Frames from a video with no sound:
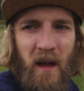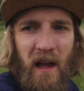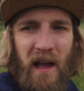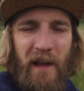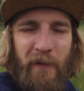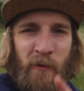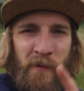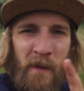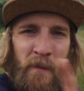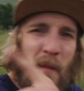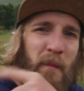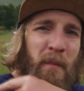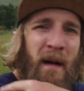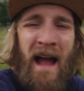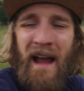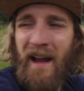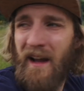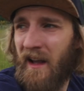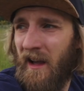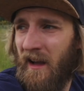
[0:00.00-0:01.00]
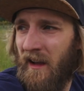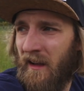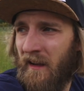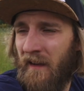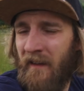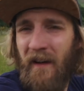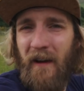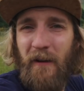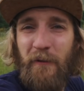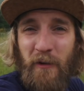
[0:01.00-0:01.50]
If you remember back
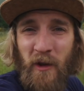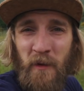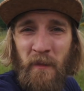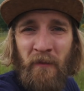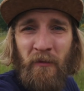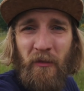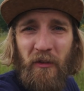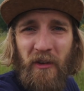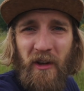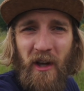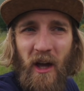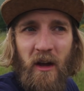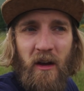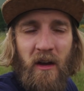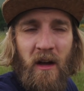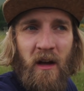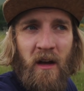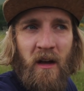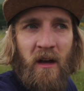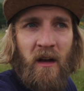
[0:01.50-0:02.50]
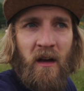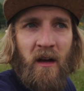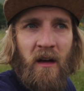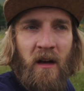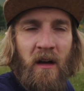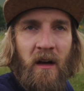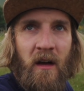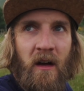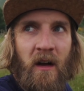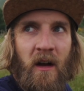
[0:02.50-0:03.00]
a few months ago,
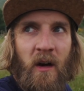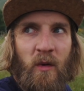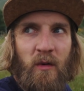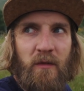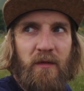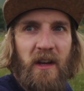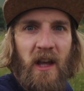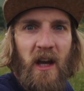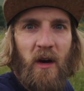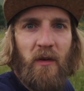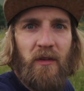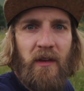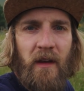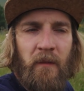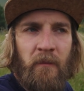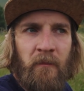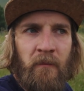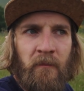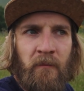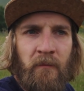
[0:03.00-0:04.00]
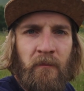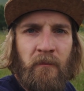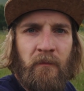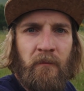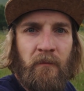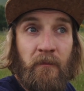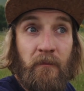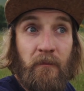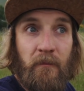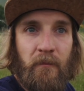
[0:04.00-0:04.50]
what video was it?
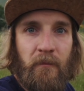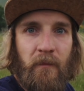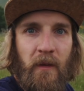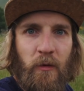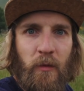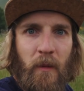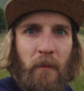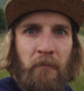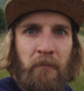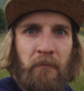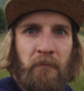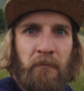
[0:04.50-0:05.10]
This one.